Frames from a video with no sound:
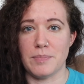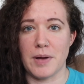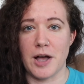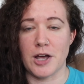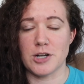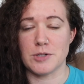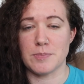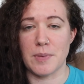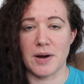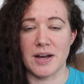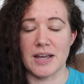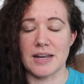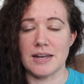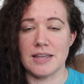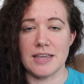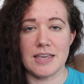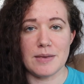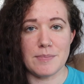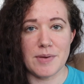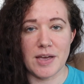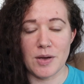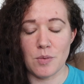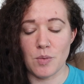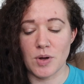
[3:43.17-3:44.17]
Poshmark and
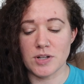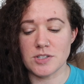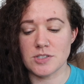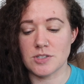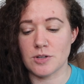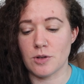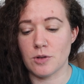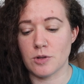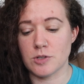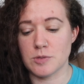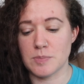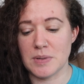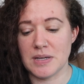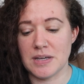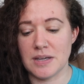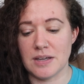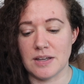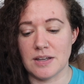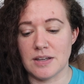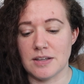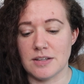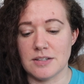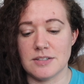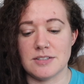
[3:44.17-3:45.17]
eBay what sold
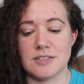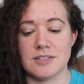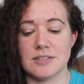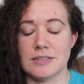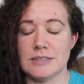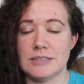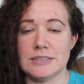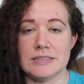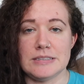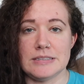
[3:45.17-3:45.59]
because